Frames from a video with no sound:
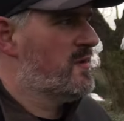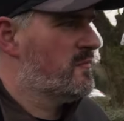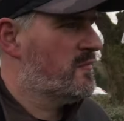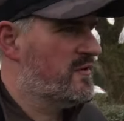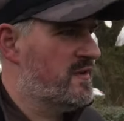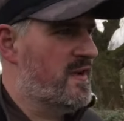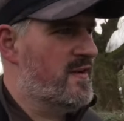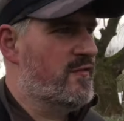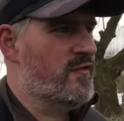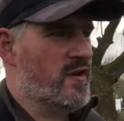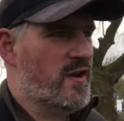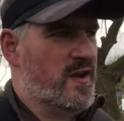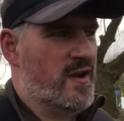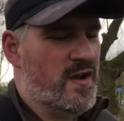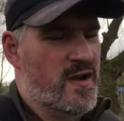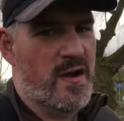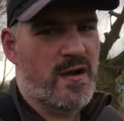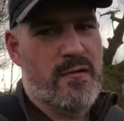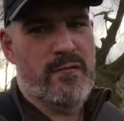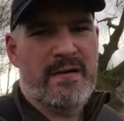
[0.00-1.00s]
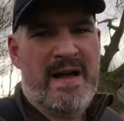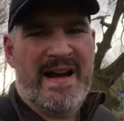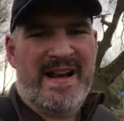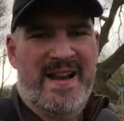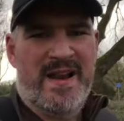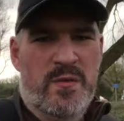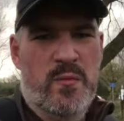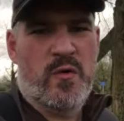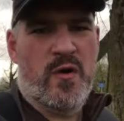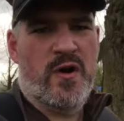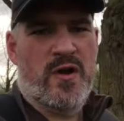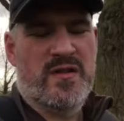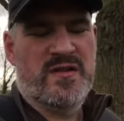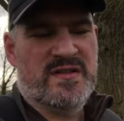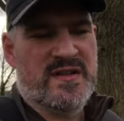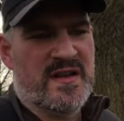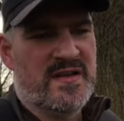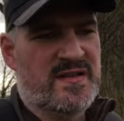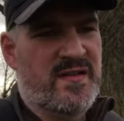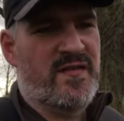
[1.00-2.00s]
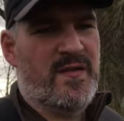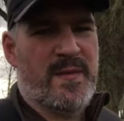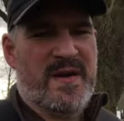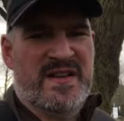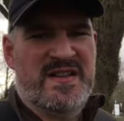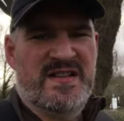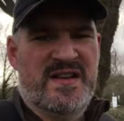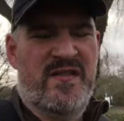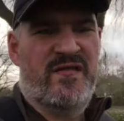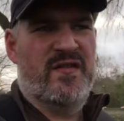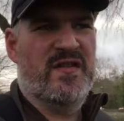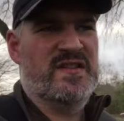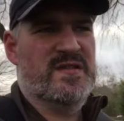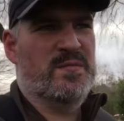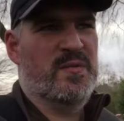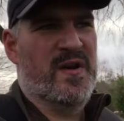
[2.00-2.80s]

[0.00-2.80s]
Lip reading: But now I've got a rattling one on, so I'll see if that makes a difference.